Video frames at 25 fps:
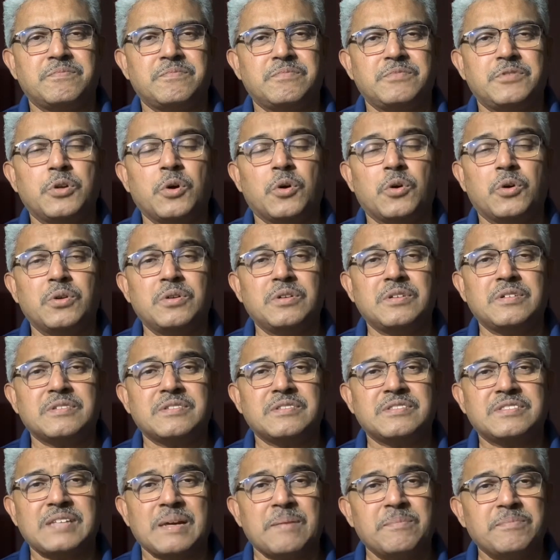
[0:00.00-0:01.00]
don't
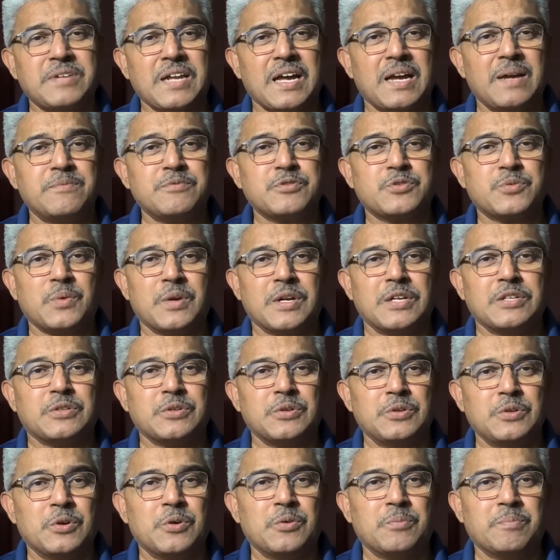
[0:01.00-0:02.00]
sometimes want to
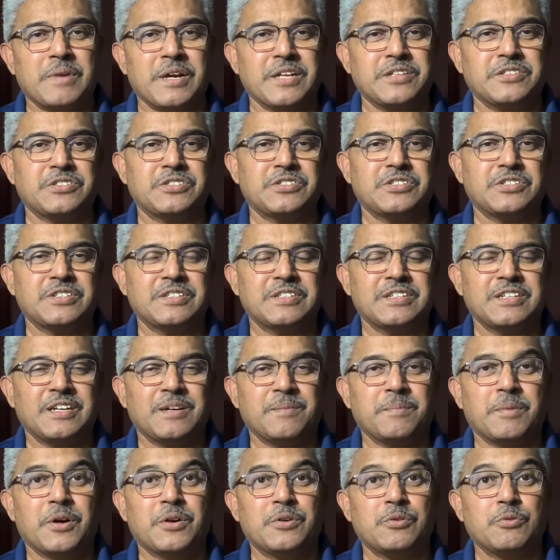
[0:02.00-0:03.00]
know much
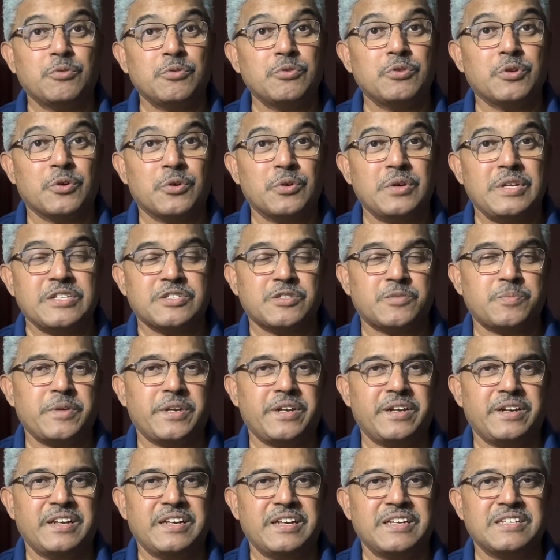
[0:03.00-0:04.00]
about who the Holy
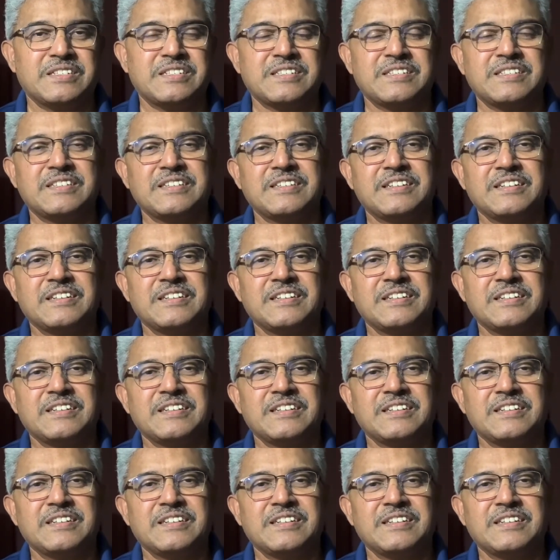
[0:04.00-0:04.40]
Spirit is.